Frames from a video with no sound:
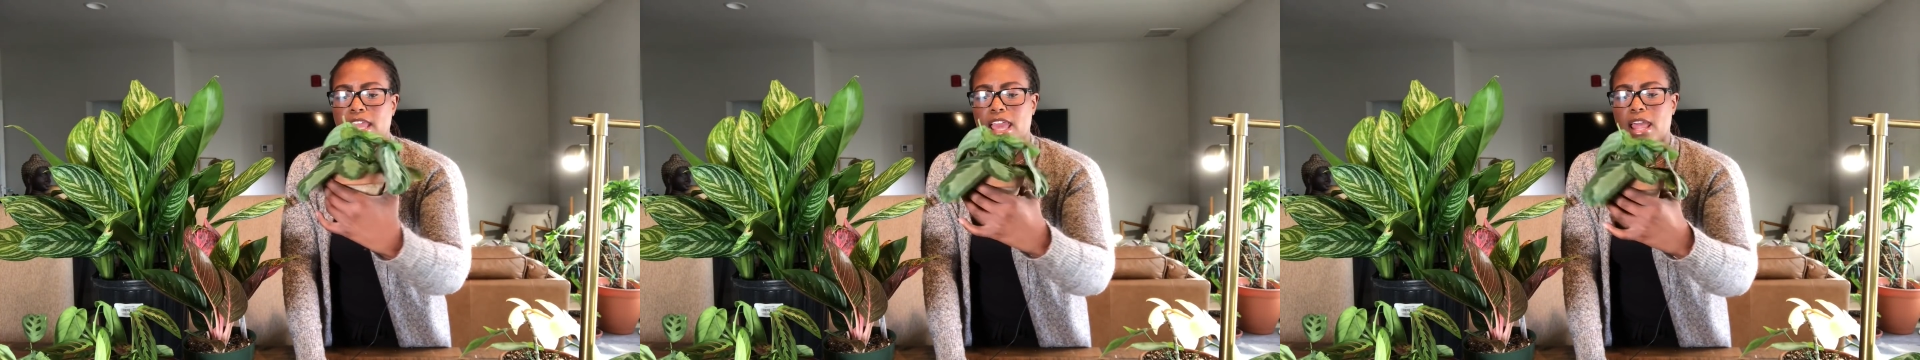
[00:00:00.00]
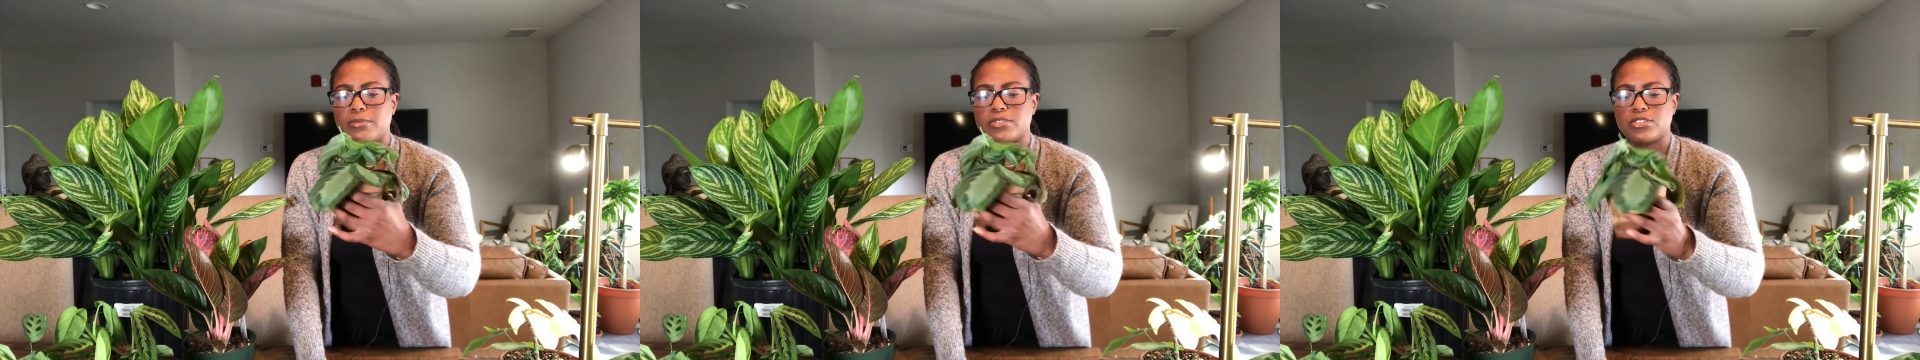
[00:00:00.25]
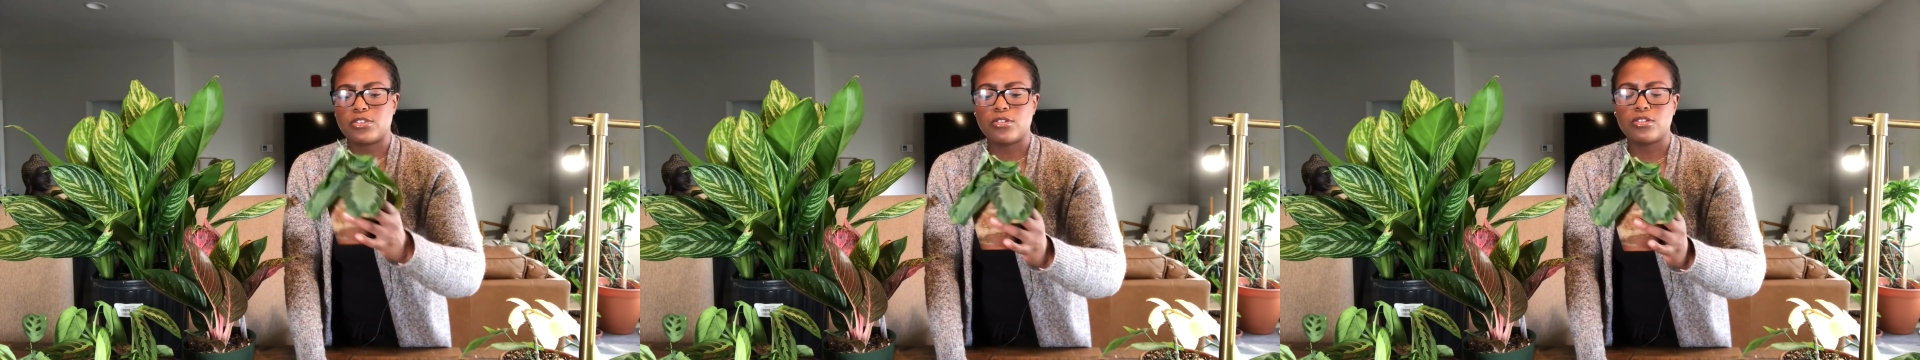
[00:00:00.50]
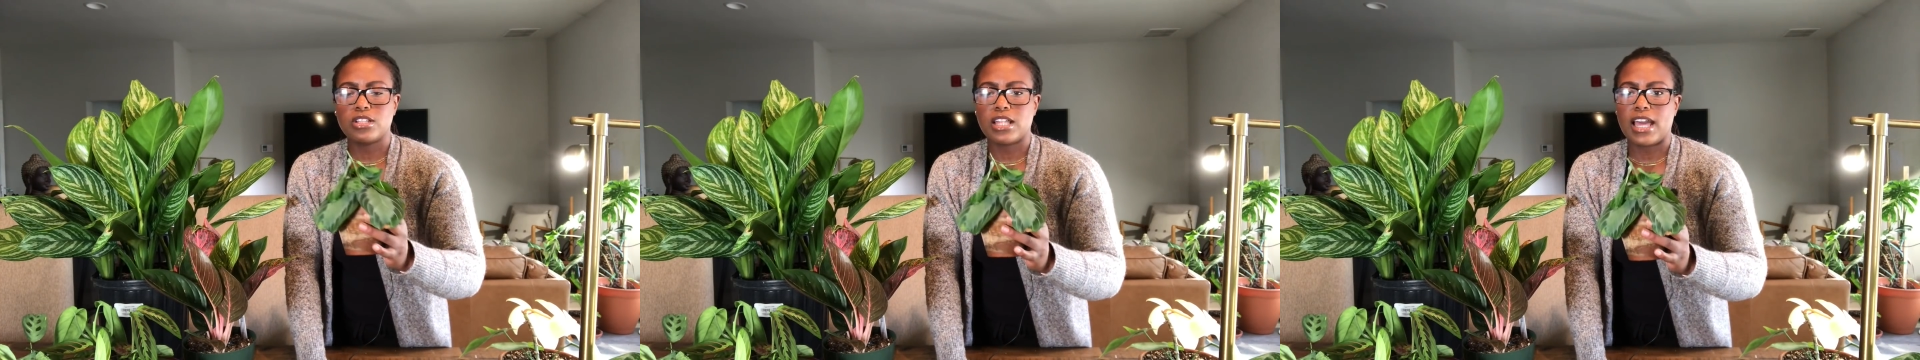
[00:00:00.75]
and I'm so
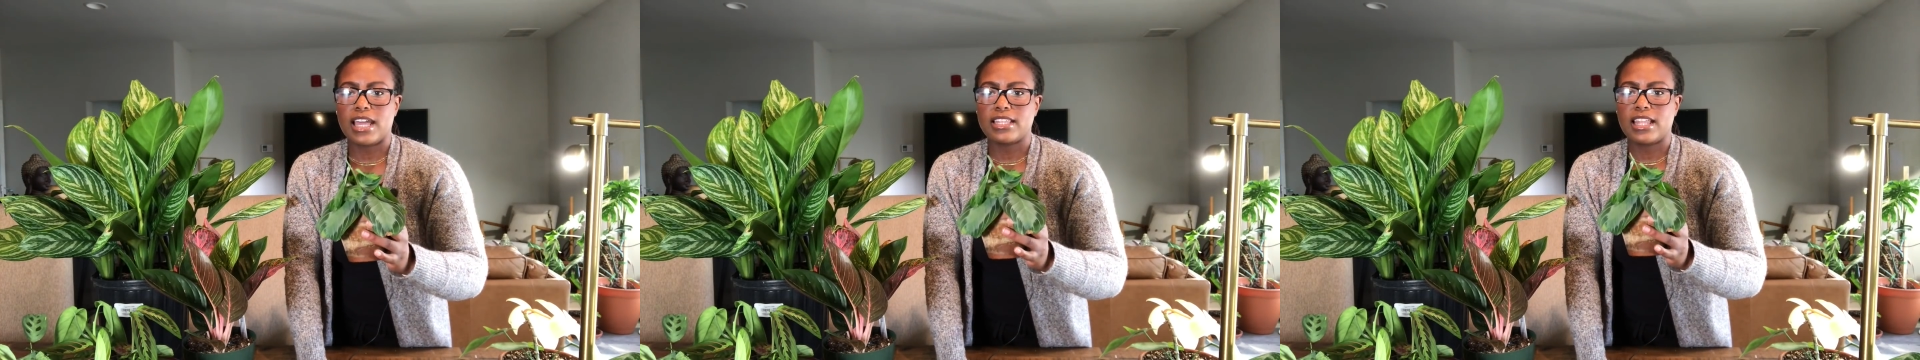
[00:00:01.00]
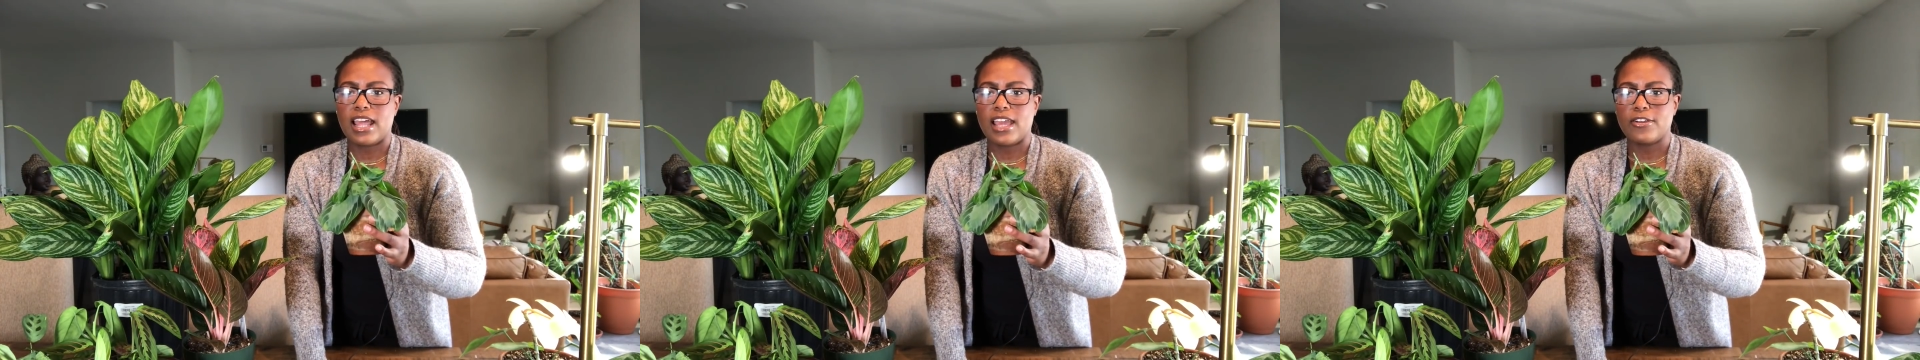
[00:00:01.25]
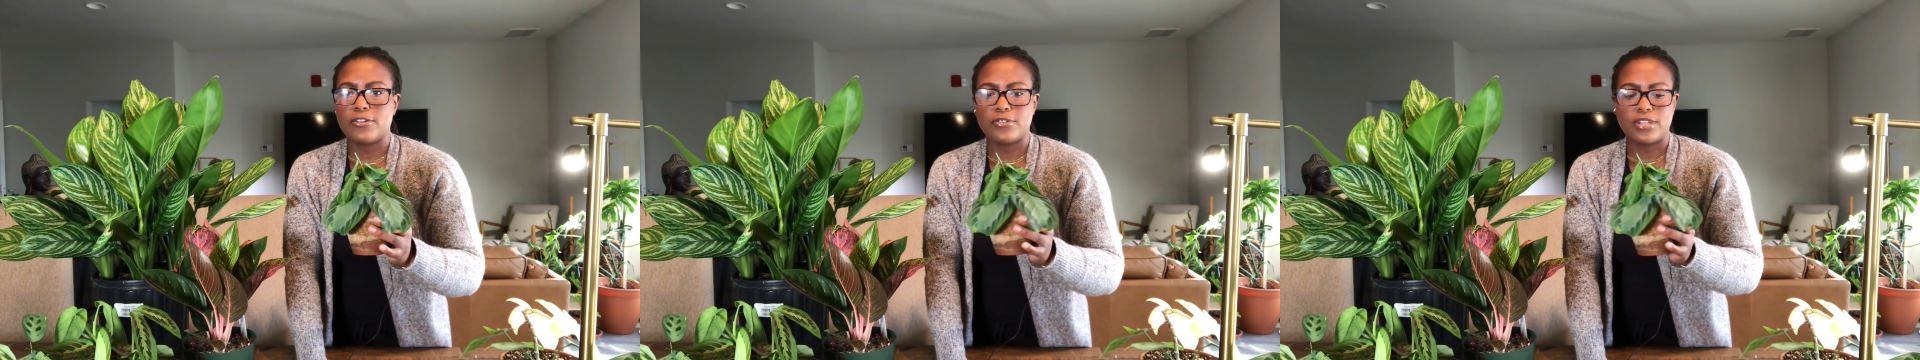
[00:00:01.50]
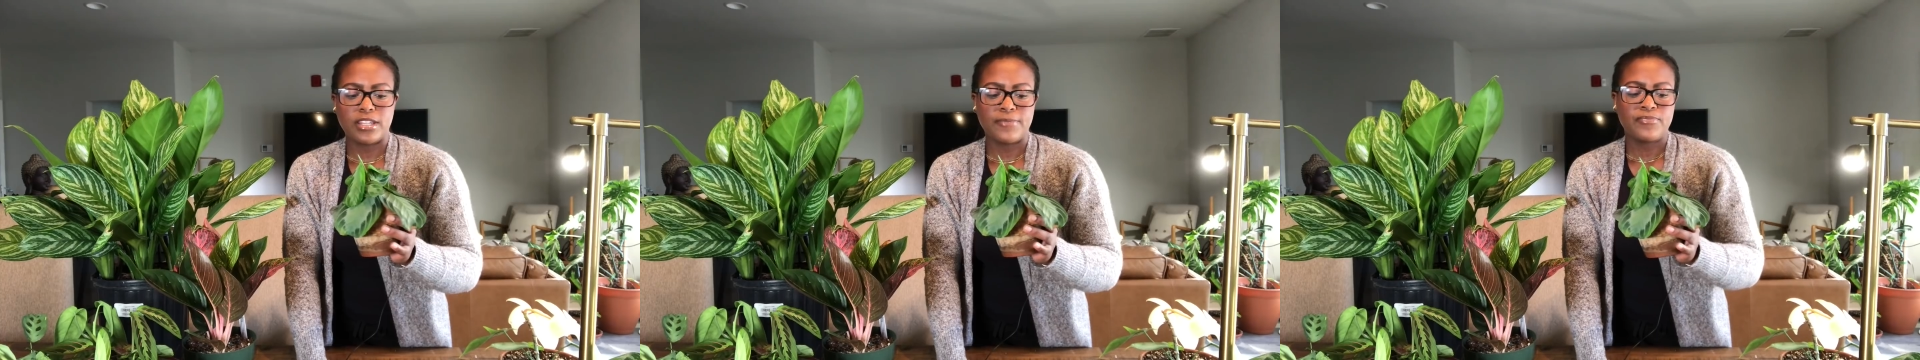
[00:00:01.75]
glad that I
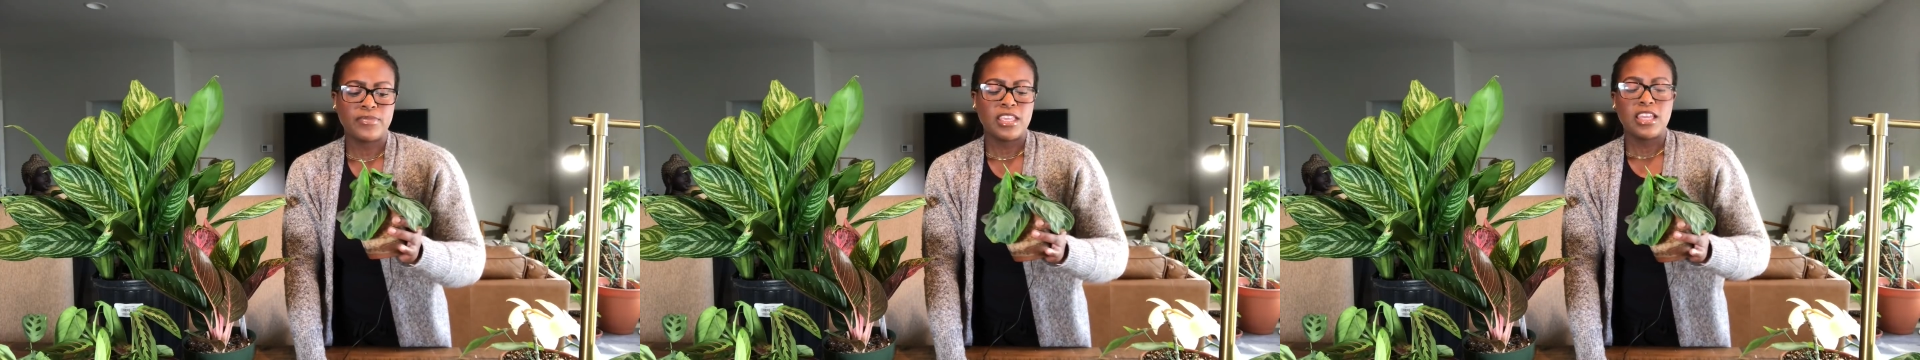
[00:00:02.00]
own it.